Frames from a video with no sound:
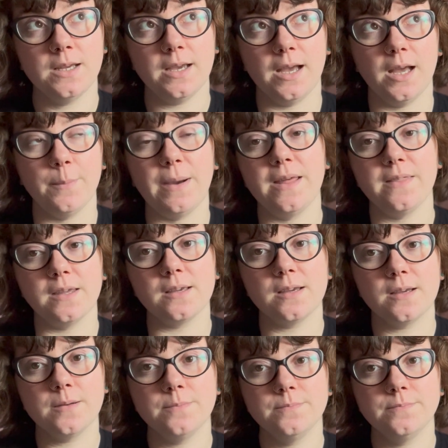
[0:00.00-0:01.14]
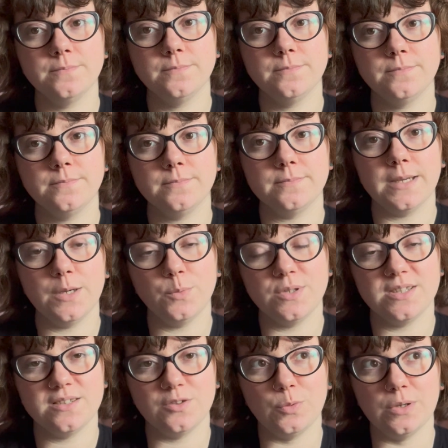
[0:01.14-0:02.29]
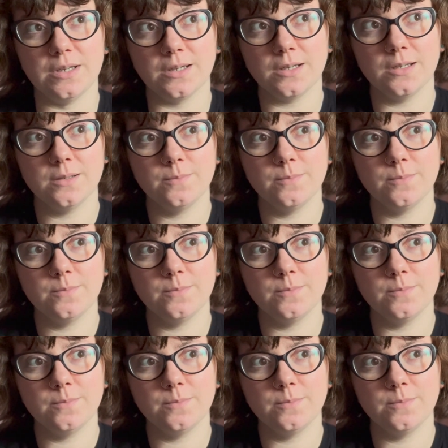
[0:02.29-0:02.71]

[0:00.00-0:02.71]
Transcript: I think it would still work